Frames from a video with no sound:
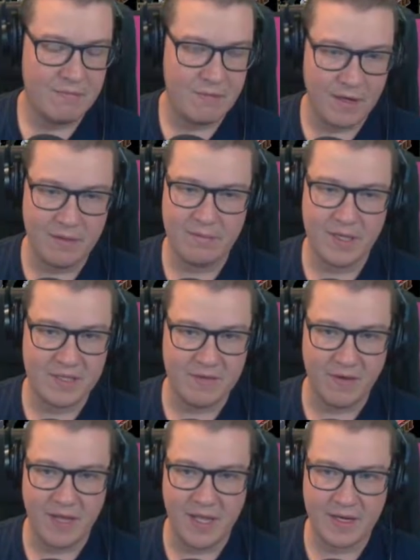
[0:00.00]
Right, that's
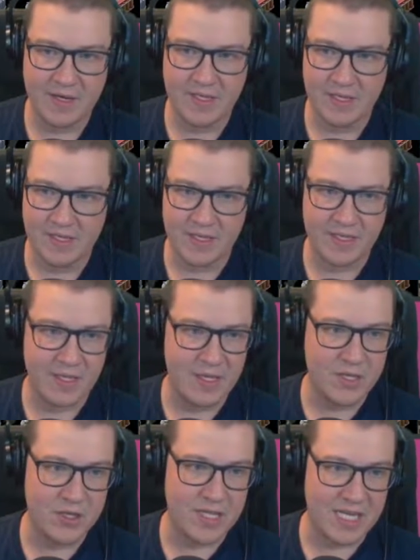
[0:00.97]
fine then, because
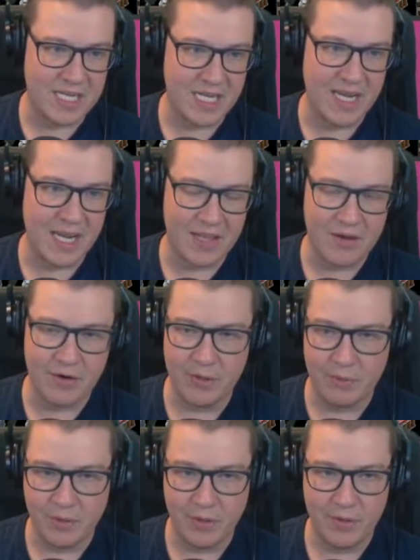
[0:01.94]
it does actually connect through the
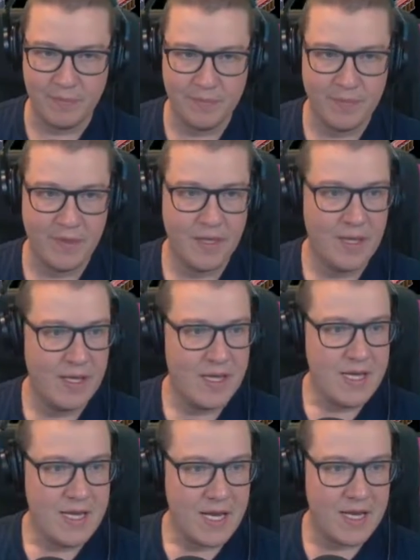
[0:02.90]
wall.
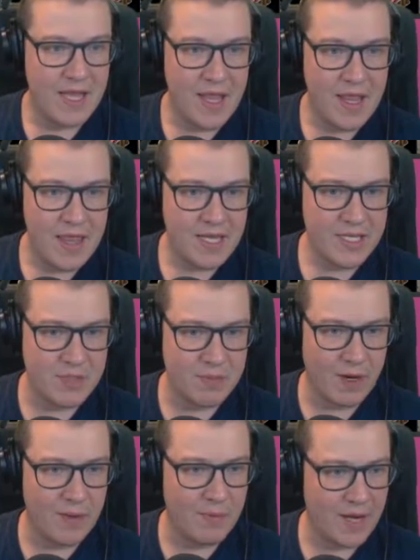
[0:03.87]
And then this
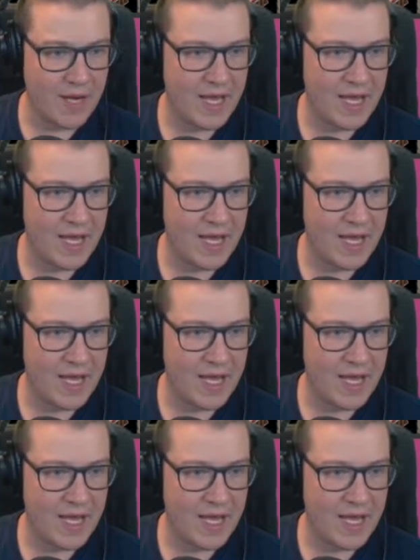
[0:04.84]
one, we're going to